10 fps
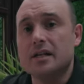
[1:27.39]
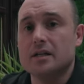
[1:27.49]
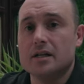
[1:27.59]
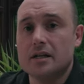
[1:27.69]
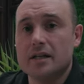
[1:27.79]

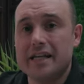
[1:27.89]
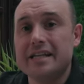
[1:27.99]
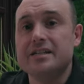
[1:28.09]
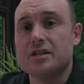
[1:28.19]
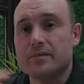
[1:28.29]
the
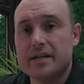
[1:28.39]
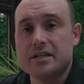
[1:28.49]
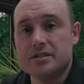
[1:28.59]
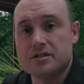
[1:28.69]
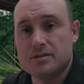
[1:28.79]
easier it
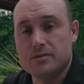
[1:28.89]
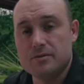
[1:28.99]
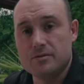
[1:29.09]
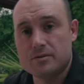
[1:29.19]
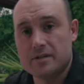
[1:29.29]
is
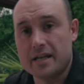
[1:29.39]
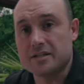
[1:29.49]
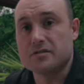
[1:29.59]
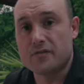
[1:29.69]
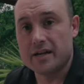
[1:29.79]
to get
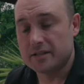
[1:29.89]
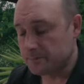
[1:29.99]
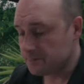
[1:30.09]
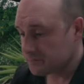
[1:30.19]
this effect.